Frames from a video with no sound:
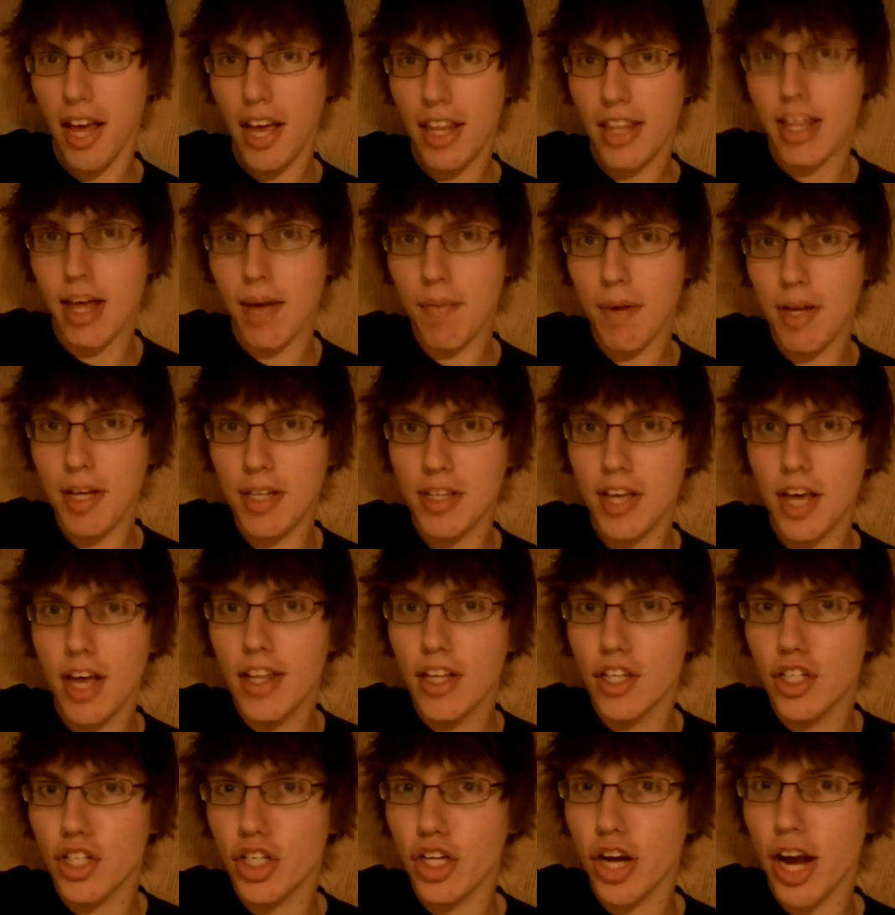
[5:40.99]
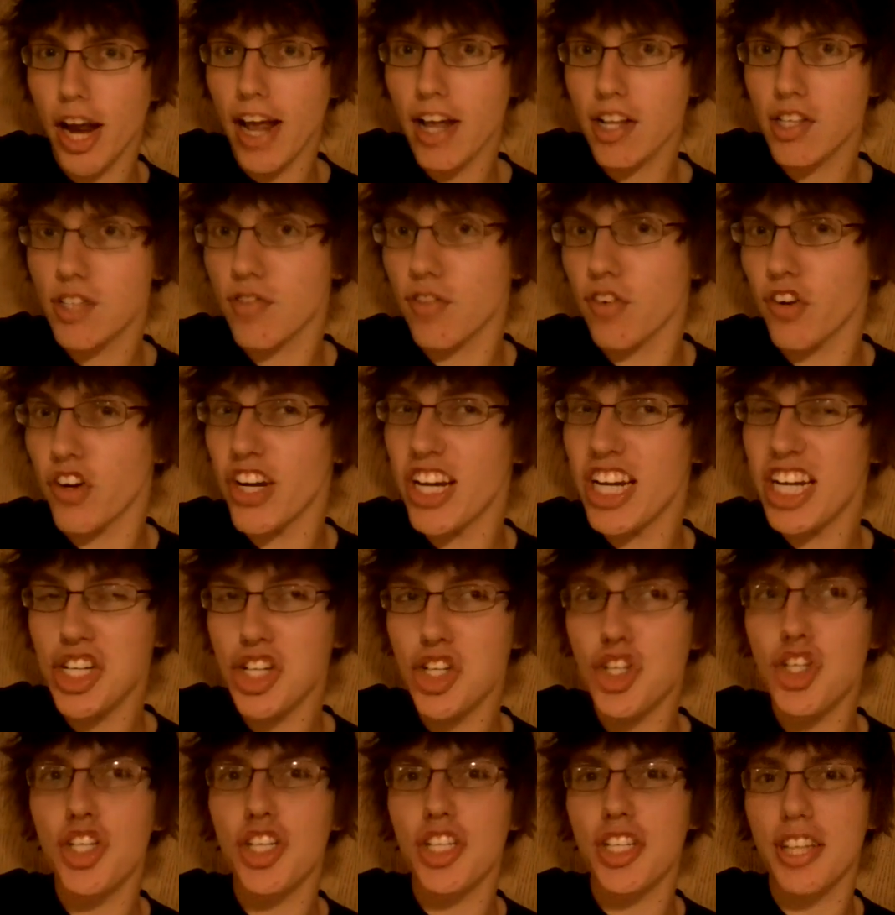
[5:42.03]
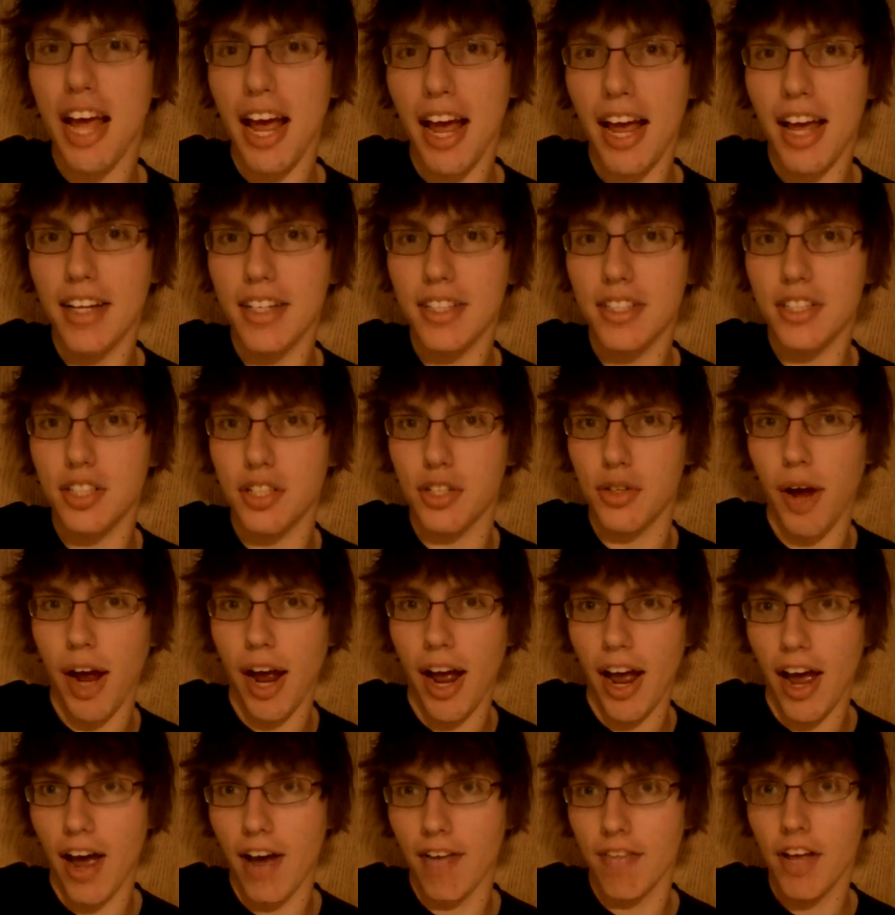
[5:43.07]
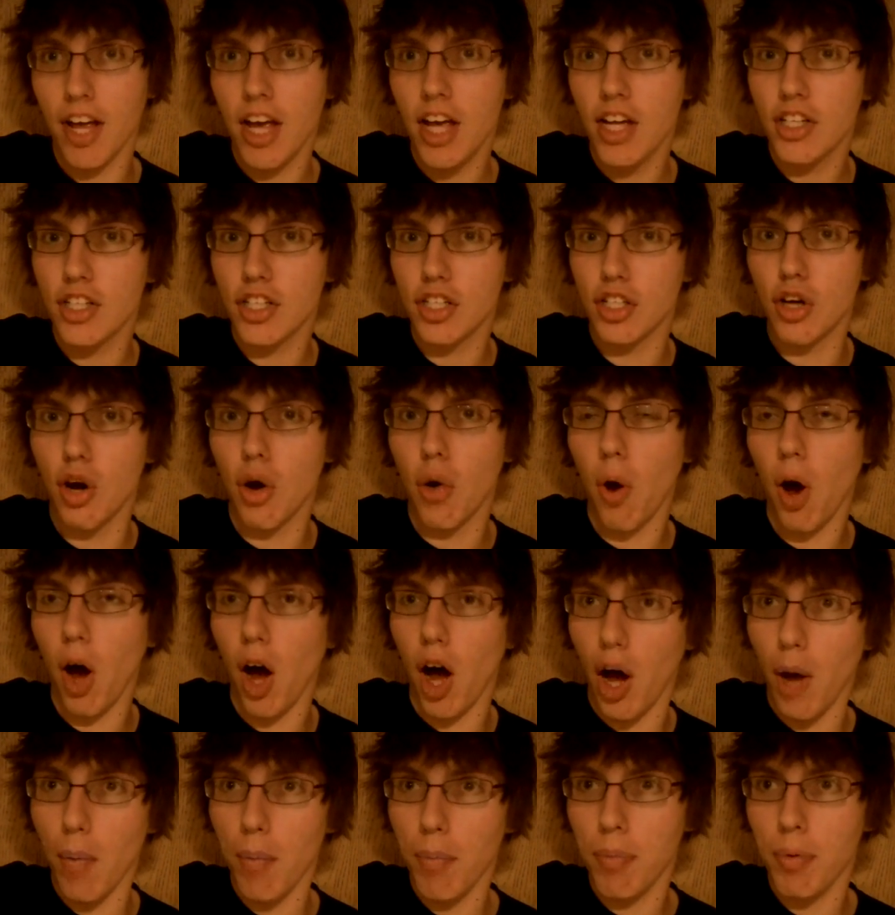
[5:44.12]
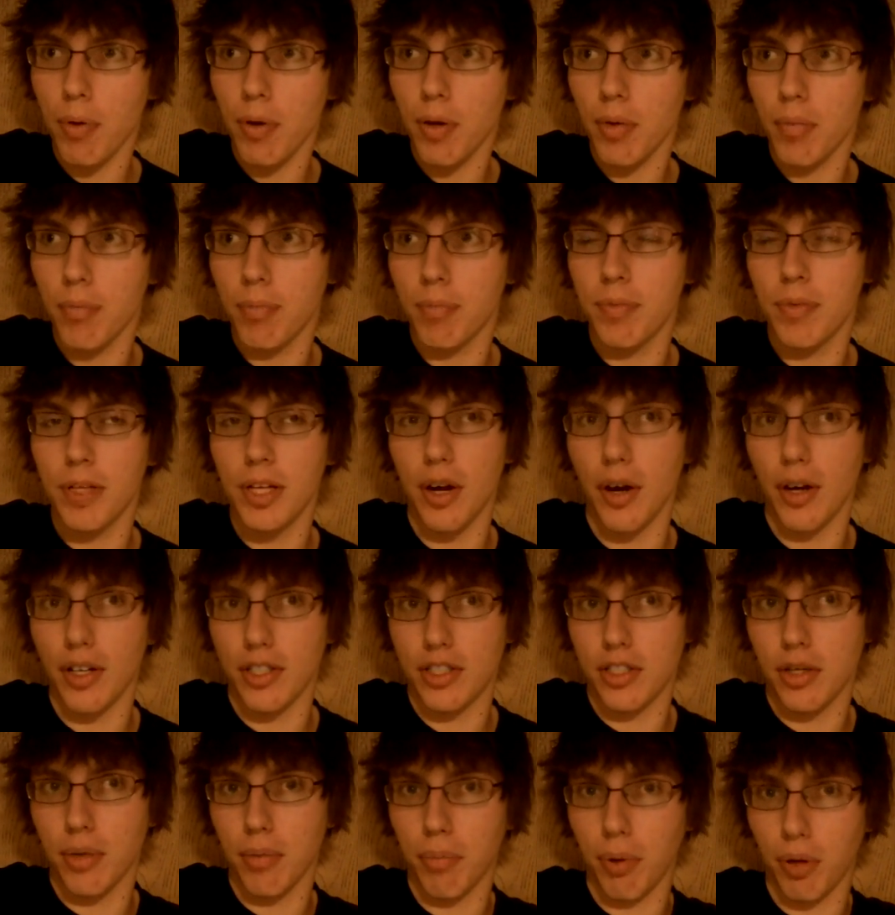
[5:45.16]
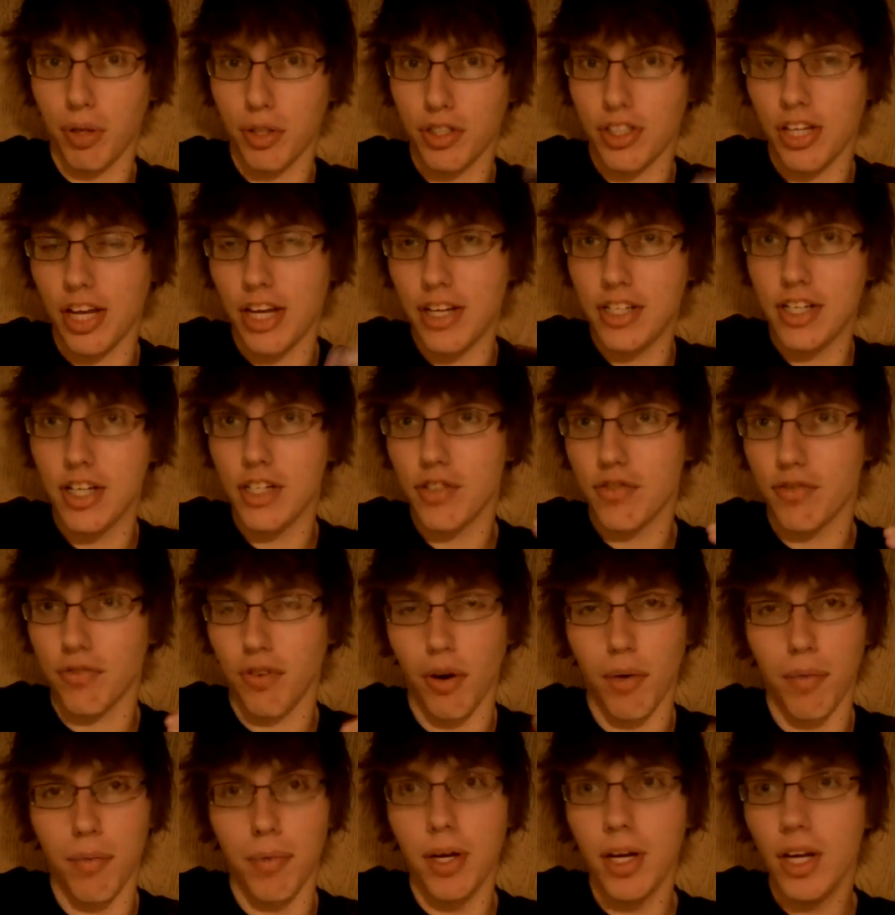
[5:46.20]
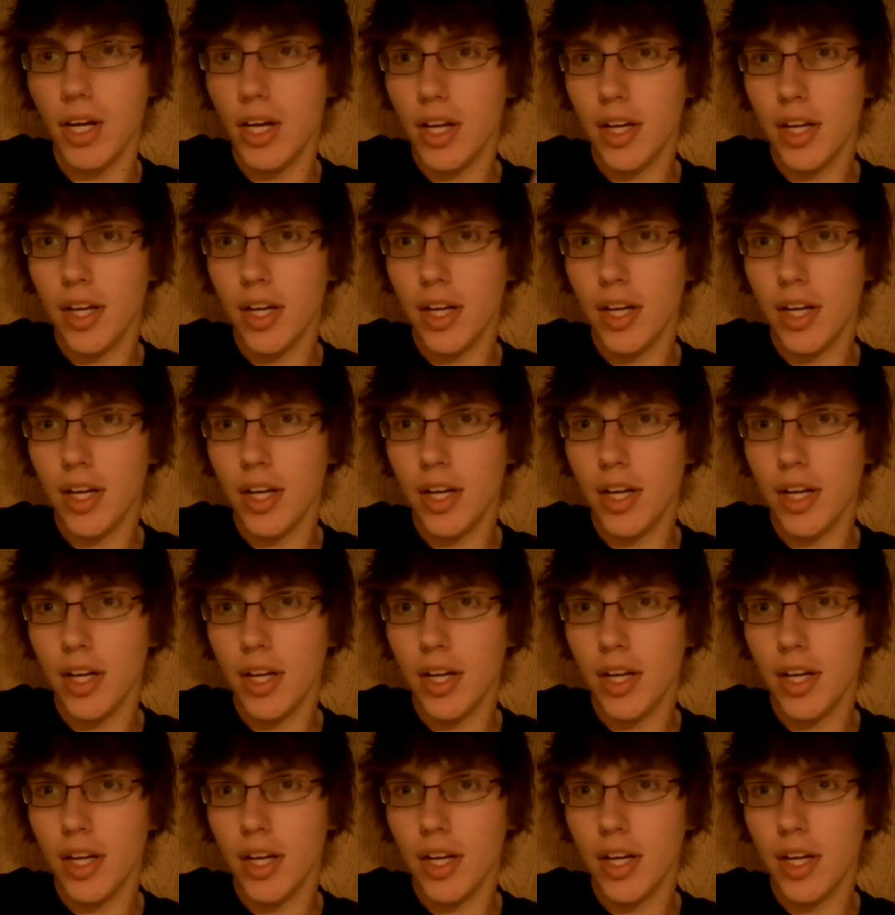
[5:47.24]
That means the chance for each stat you have to go up, at some percentage from